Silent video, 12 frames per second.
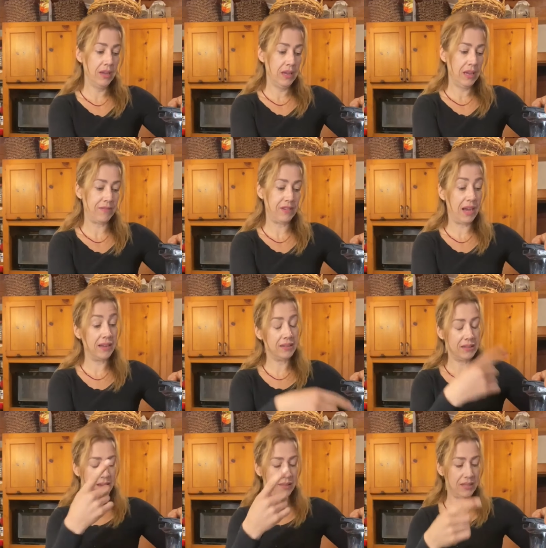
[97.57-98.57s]
If not,
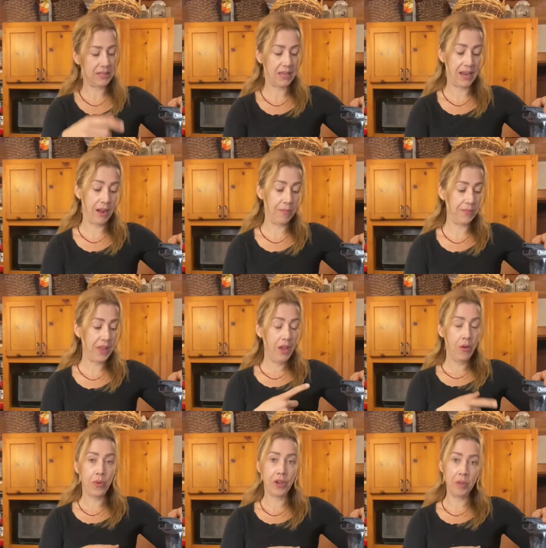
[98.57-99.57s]
cut the skin out.
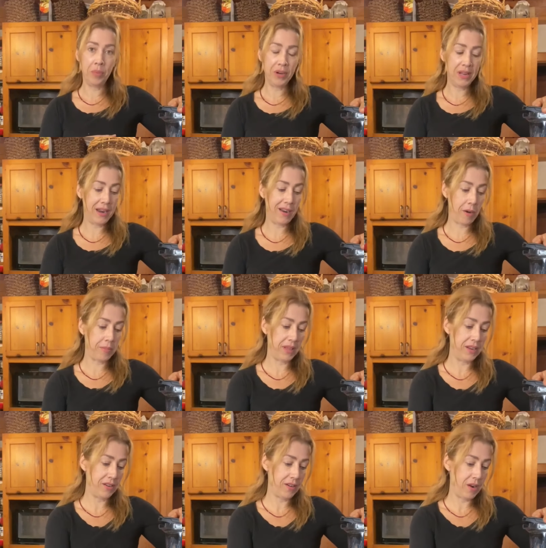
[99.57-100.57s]
We're going to put it in our
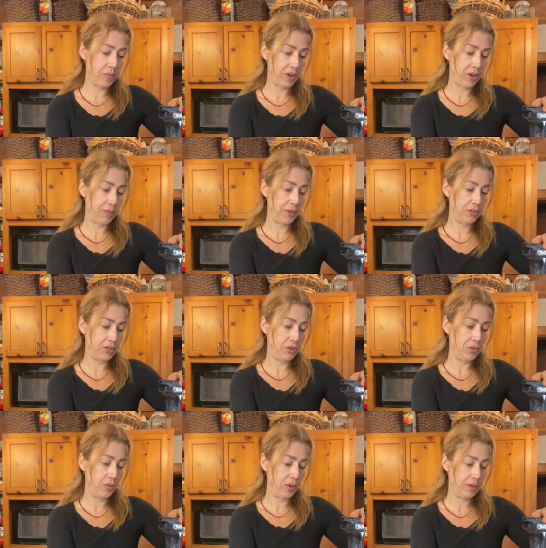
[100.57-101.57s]
blender and we're going
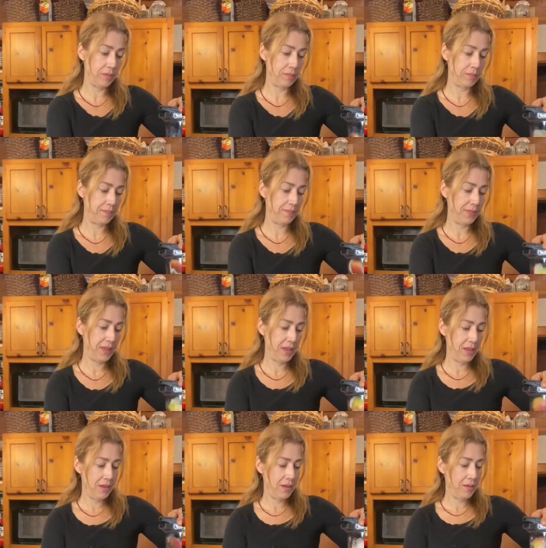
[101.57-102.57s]
to
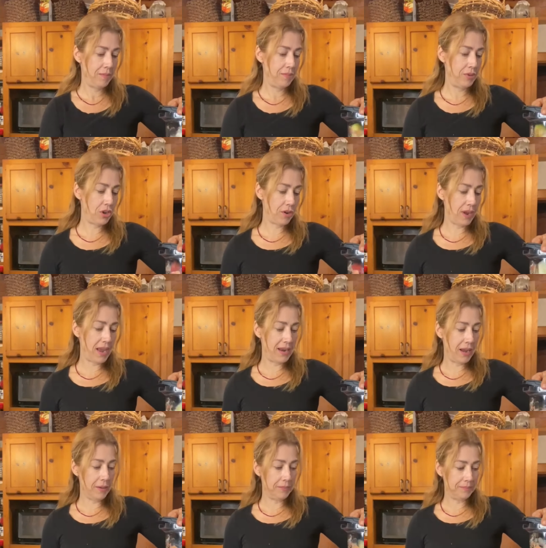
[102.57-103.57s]
puree it
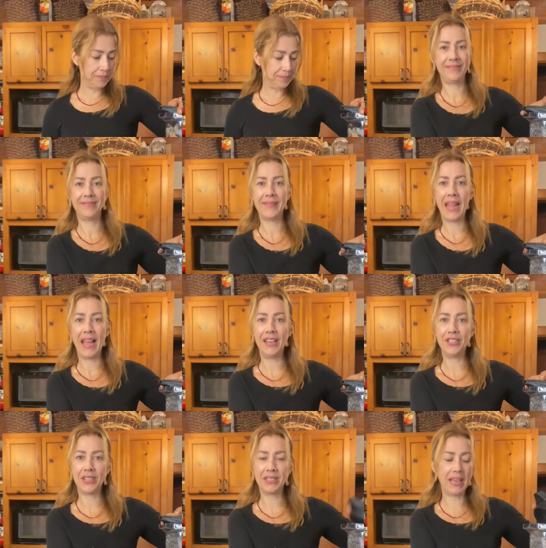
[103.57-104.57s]
up.
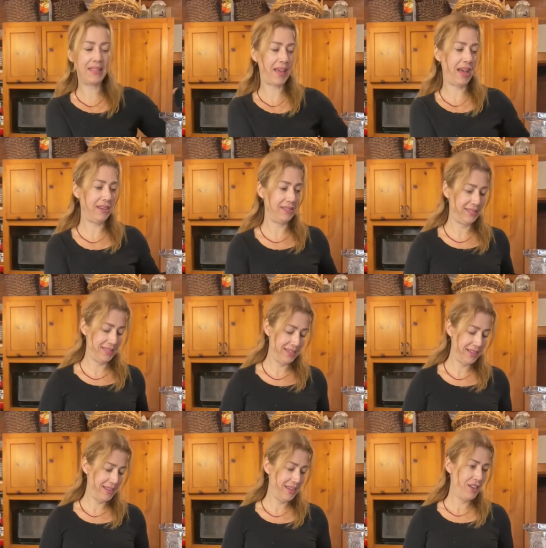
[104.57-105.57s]
And just like that,
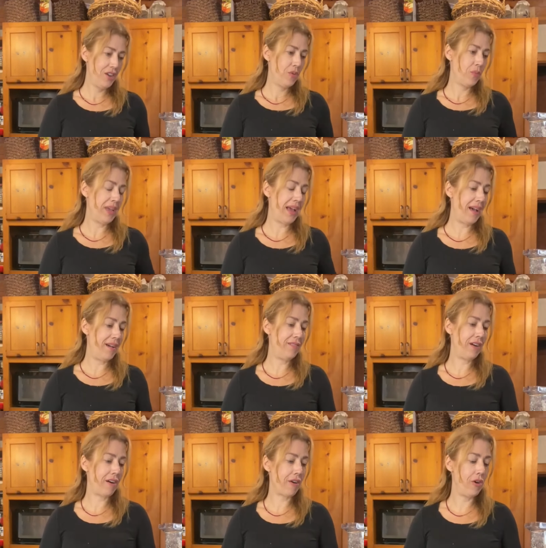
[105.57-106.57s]
we have
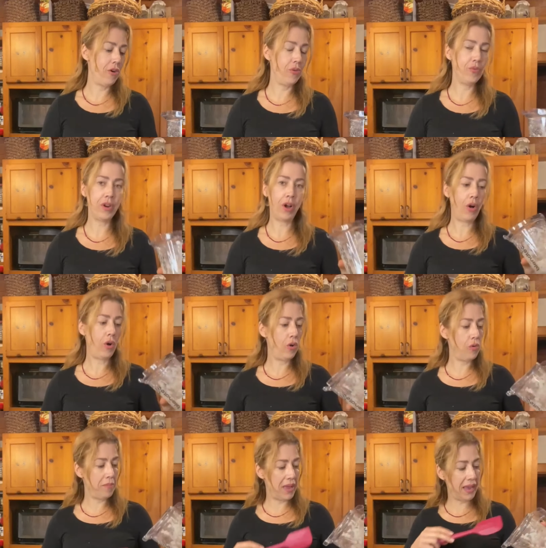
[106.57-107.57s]
our own
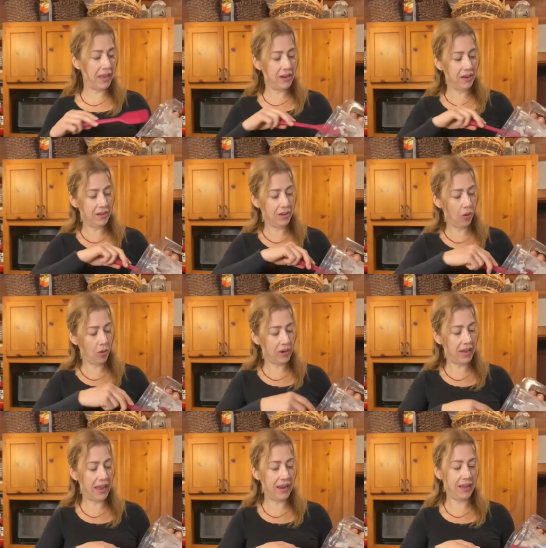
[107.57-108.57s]
homemade
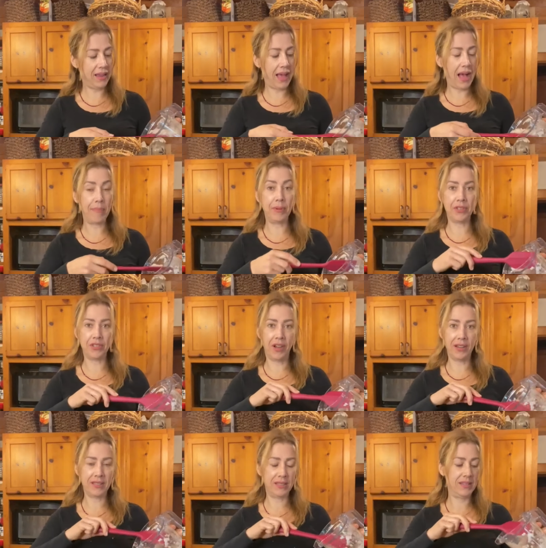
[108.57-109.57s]
organic
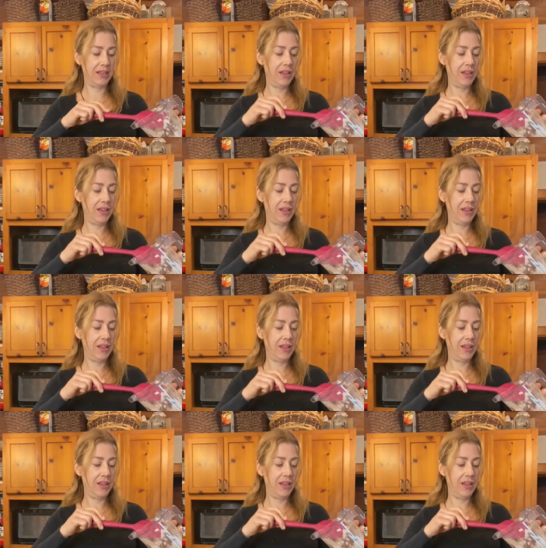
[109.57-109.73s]
applesauce.